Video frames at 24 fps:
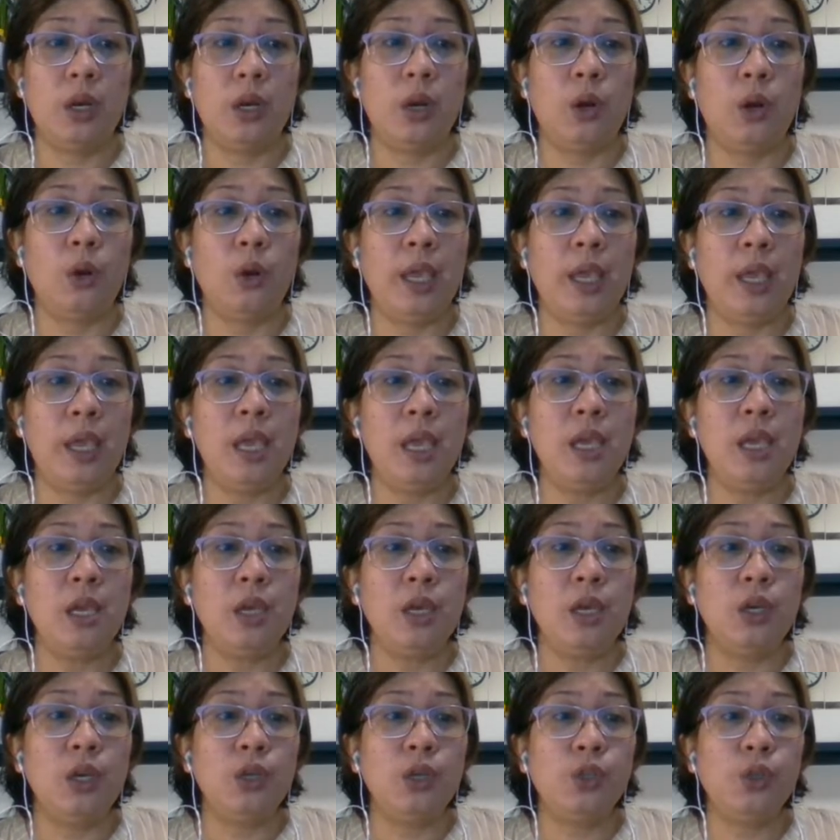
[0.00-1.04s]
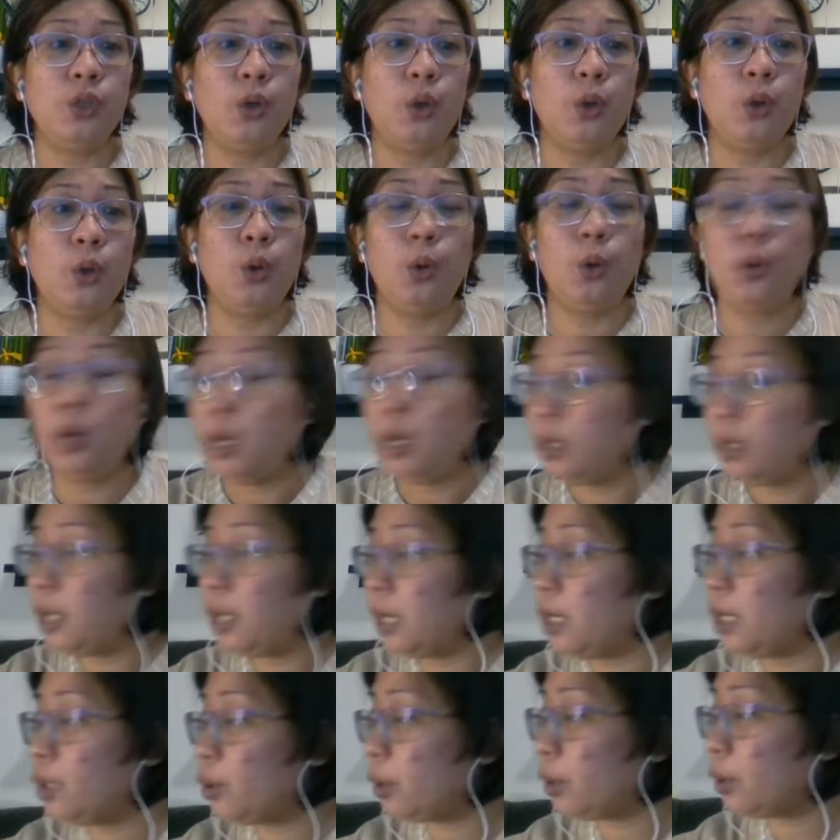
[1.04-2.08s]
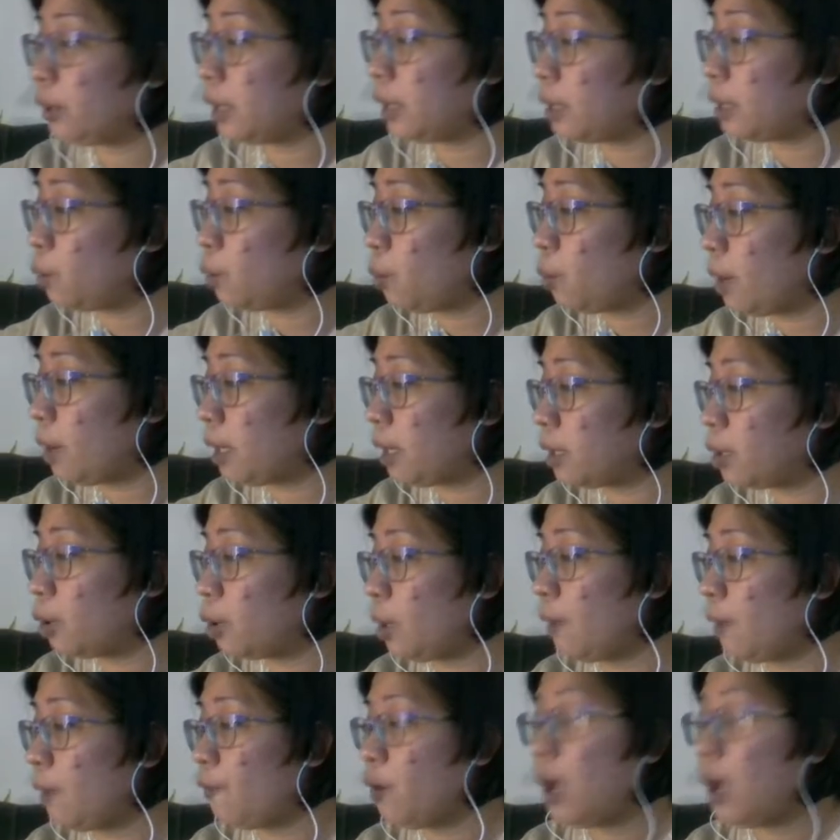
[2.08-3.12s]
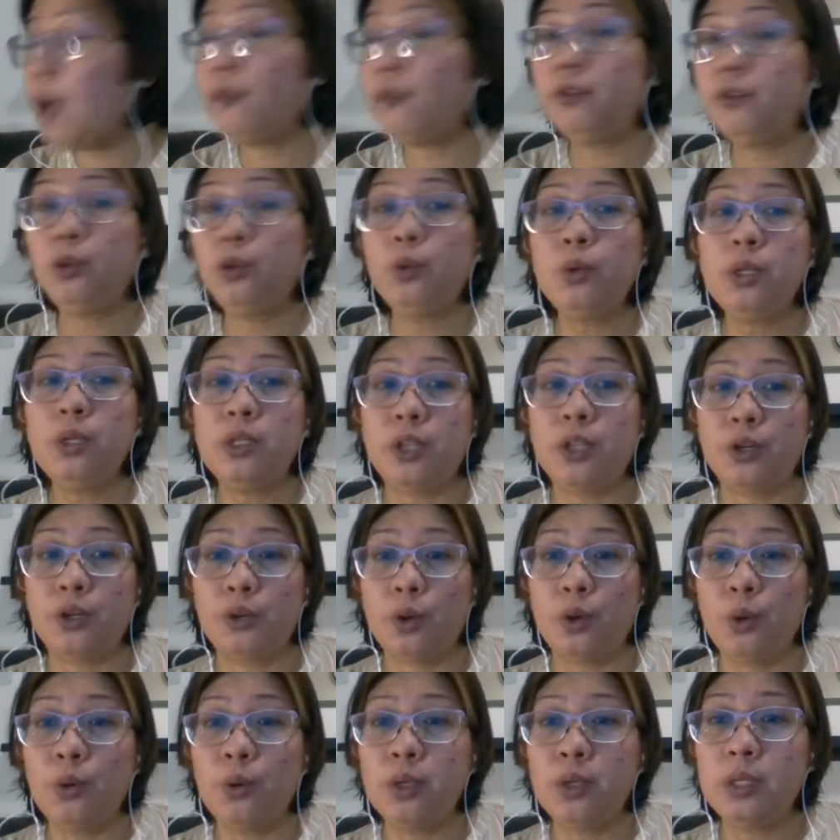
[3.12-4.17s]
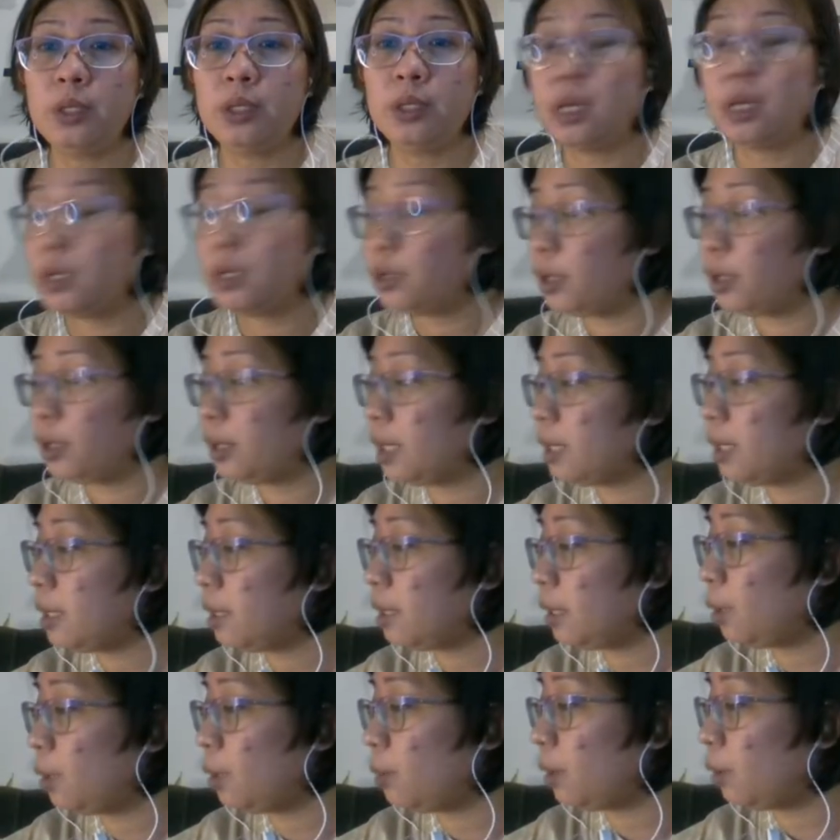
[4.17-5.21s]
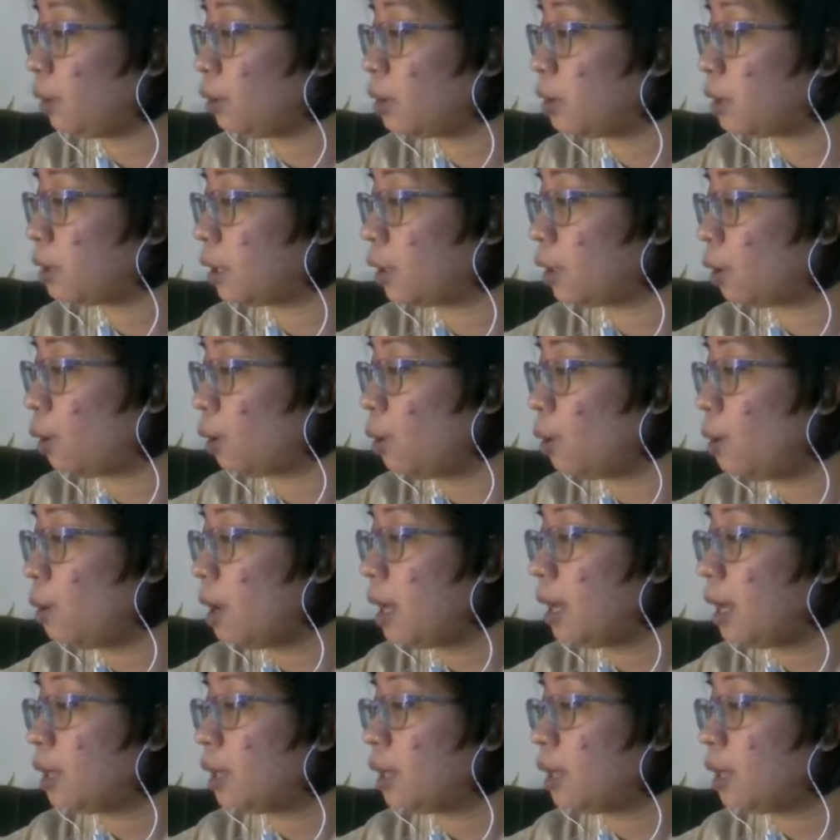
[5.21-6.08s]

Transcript: Okay, so the result is 1. So if you have two zeros, so that is equal to 0.